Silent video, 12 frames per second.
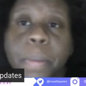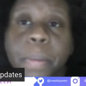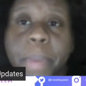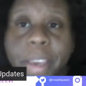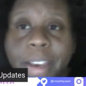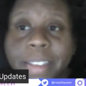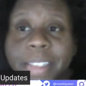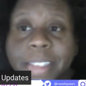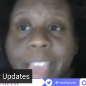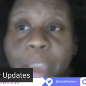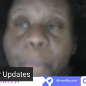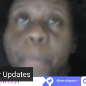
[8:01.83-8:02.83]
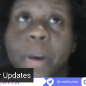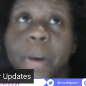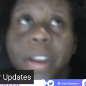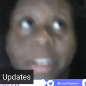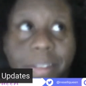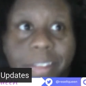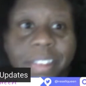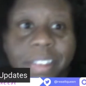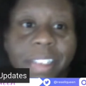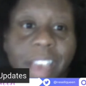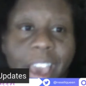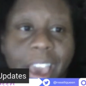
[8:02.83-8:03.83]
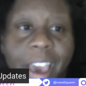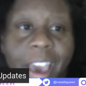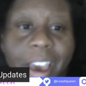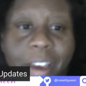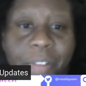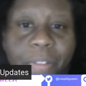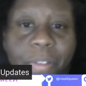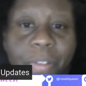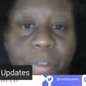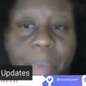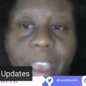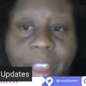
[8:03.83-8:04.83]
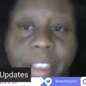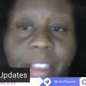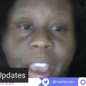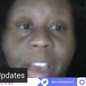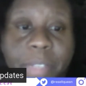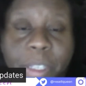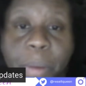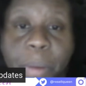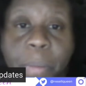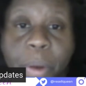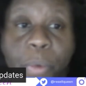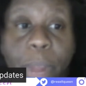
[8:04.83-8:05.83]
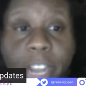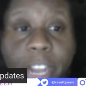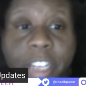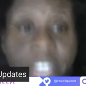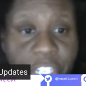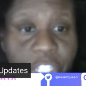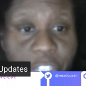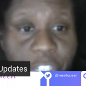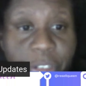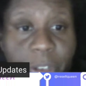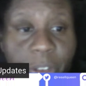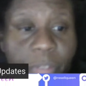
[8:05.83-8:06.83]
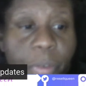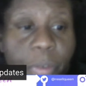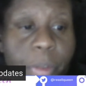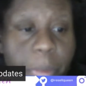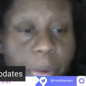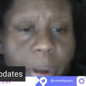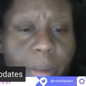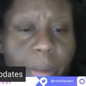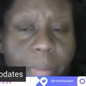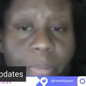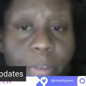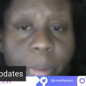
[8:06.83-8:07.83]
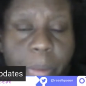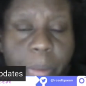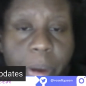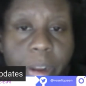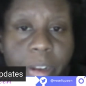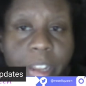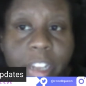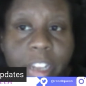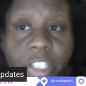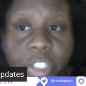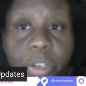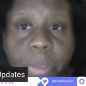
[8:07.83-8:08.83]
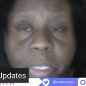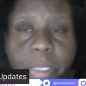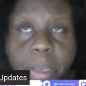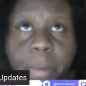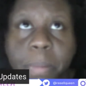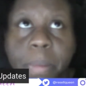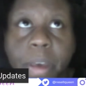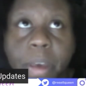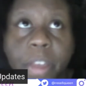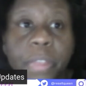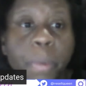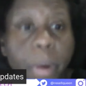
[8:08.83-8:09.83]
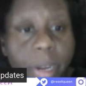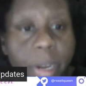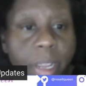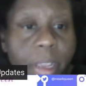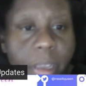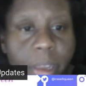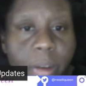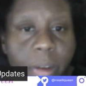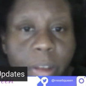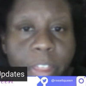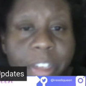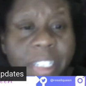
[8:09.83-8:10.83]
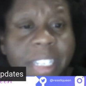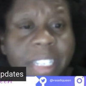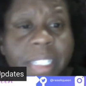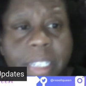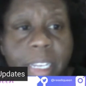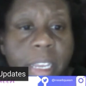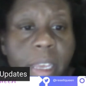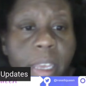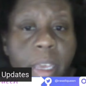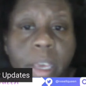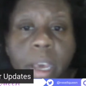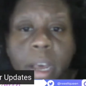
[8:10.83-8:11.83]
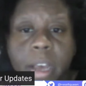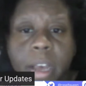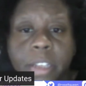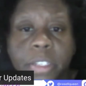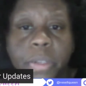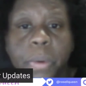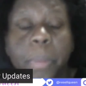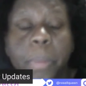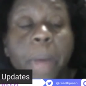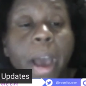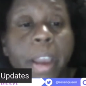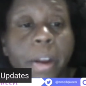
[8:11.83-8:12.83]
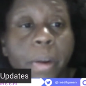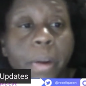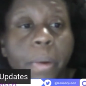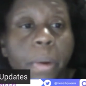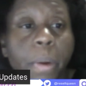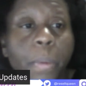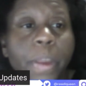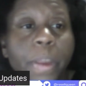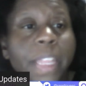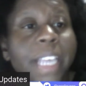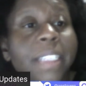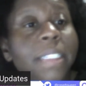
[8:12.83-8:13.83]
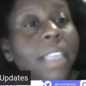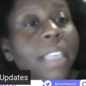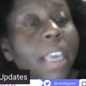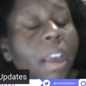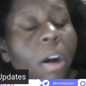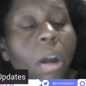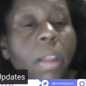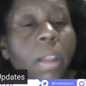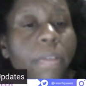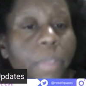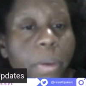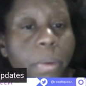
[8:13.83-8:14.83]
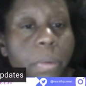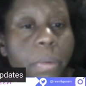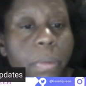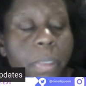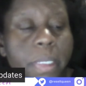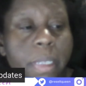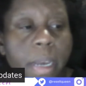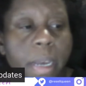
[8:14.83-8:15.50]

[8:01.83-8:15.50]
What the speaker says: because they wanted to have some recognition for the product, and it shows some authority and authenticity to a buyer when they see all of those